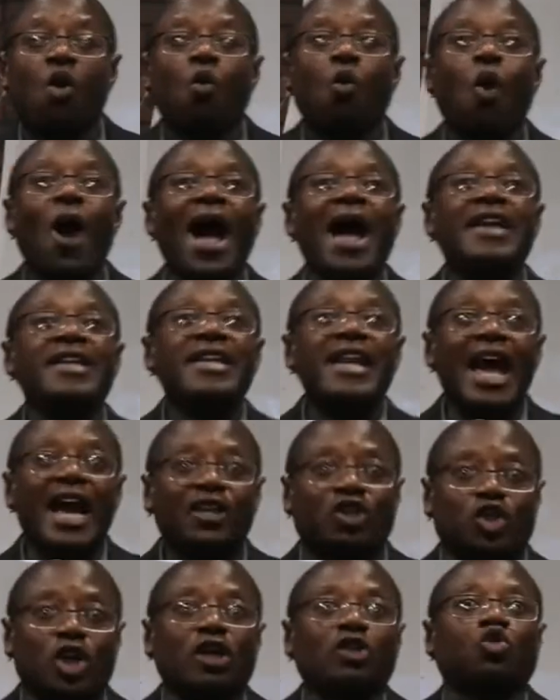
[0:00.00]
where
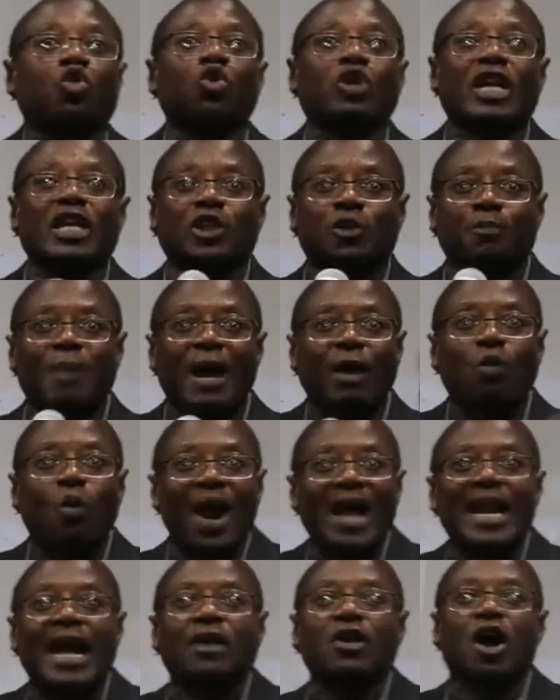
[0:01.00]
nations will respect
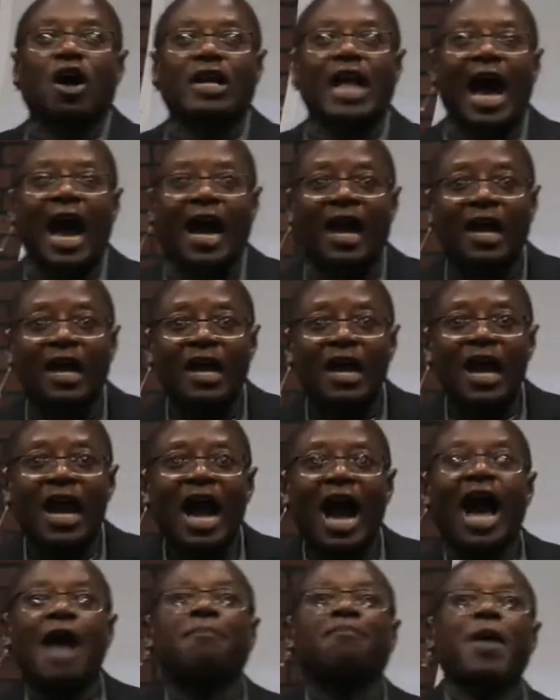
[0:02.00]
one another,
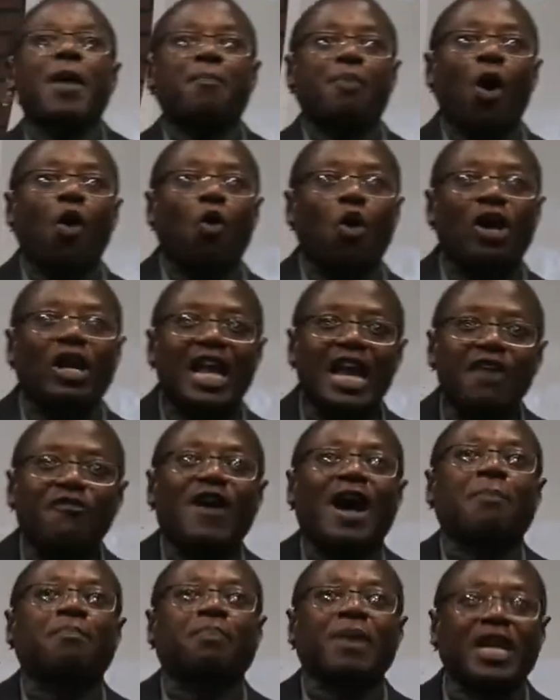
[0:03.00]
and people will live
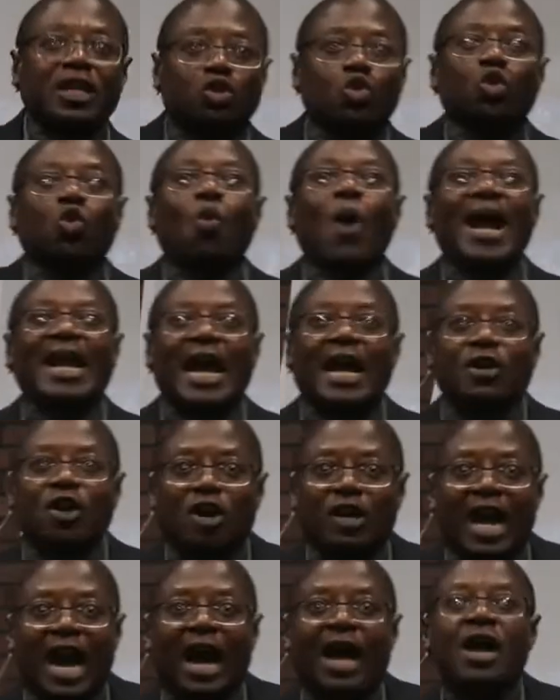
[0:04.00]
at peace with one
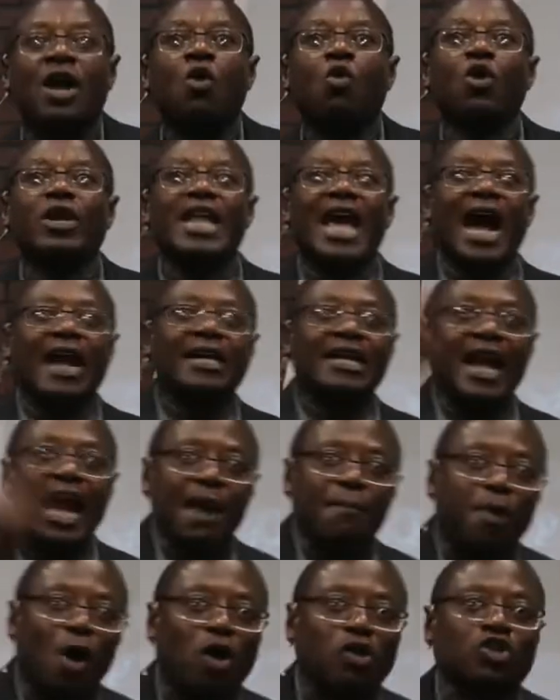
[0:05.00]
another, with their
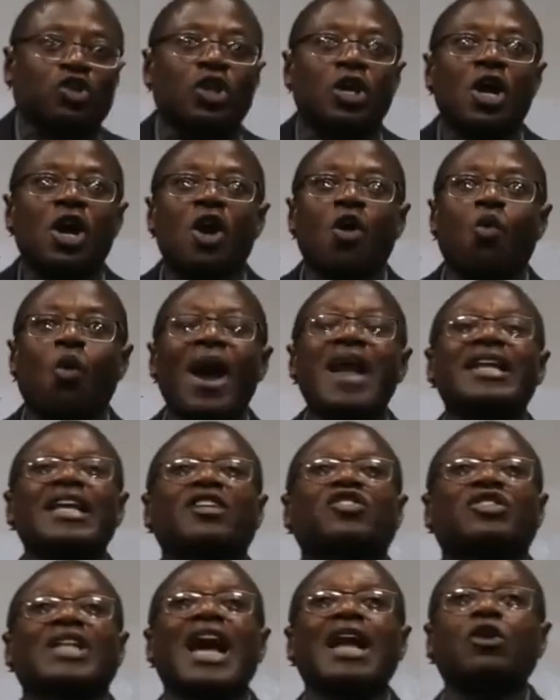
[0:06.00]
neighbors. When they
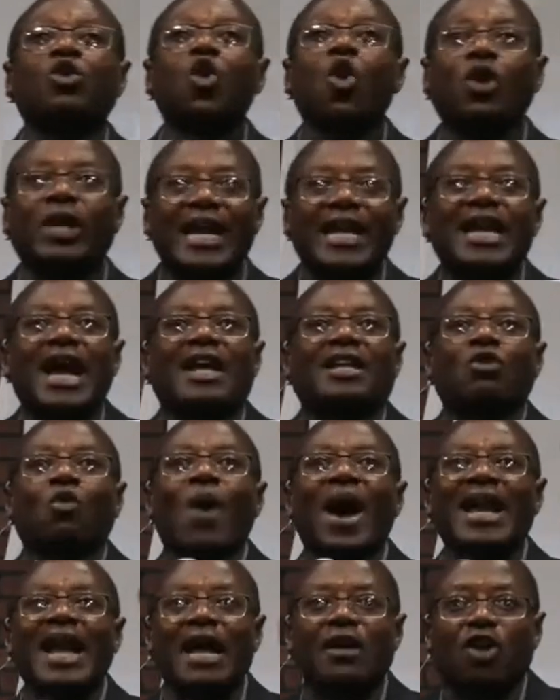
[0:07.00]
start looking at
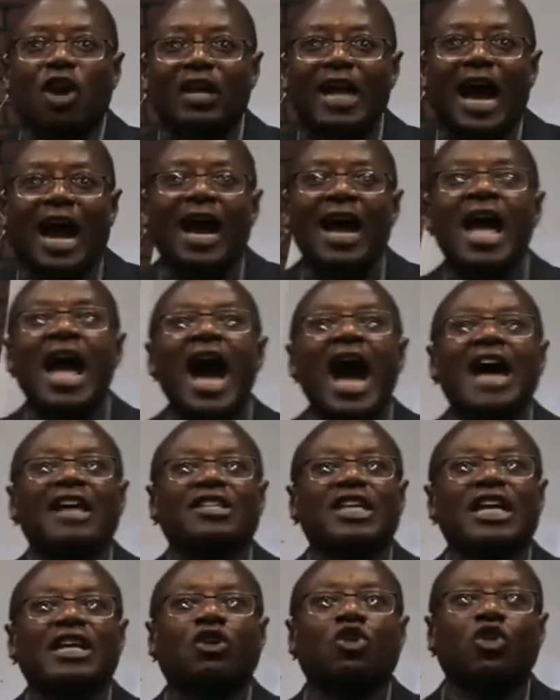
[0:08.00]
one another as
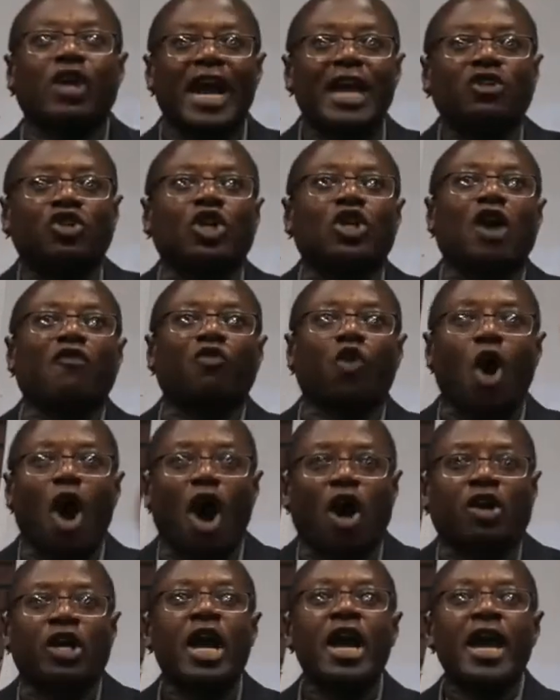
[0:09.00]
a creation of
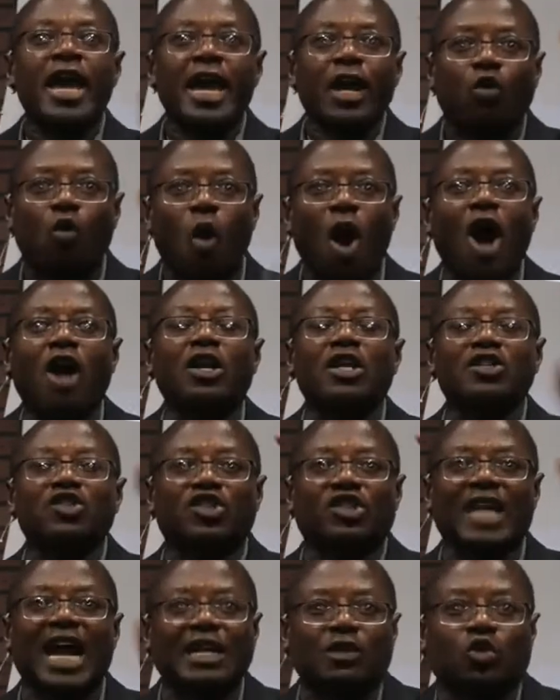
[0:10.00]
God, equal in
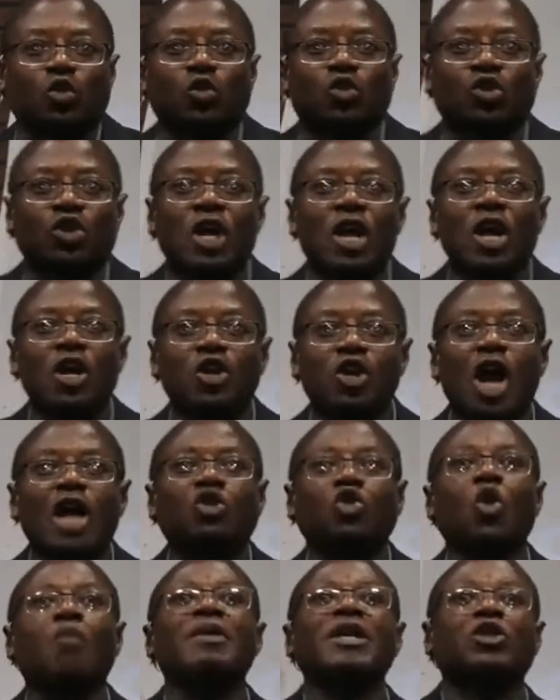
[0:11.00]
status,
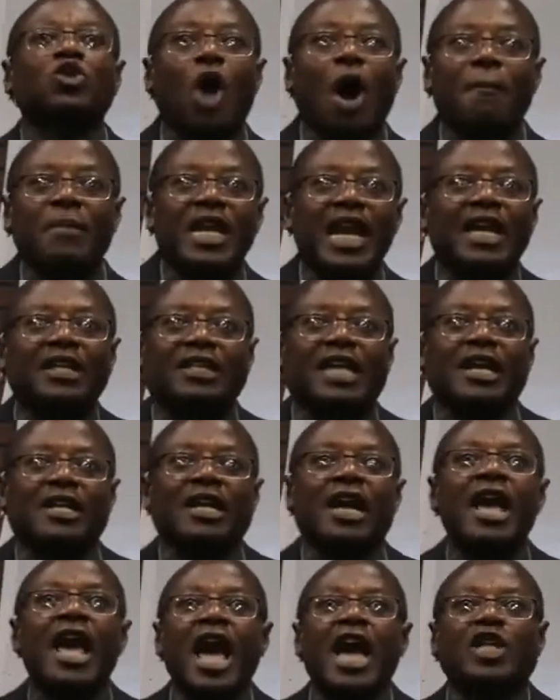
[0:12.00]
not to be dominated,
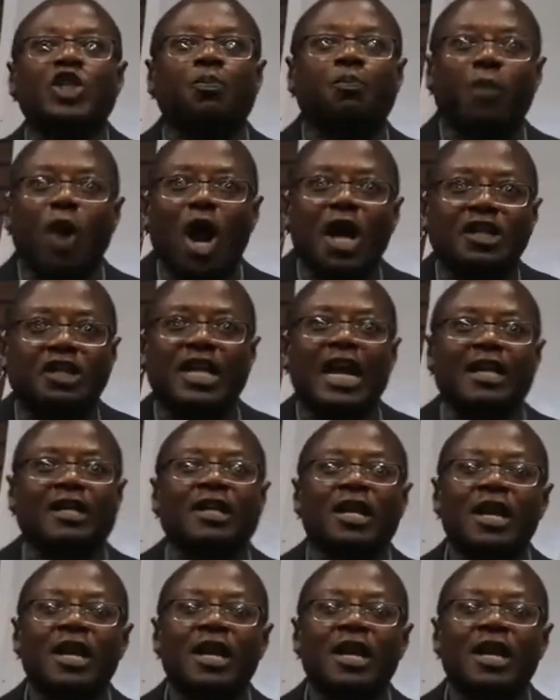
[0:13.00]
exploited,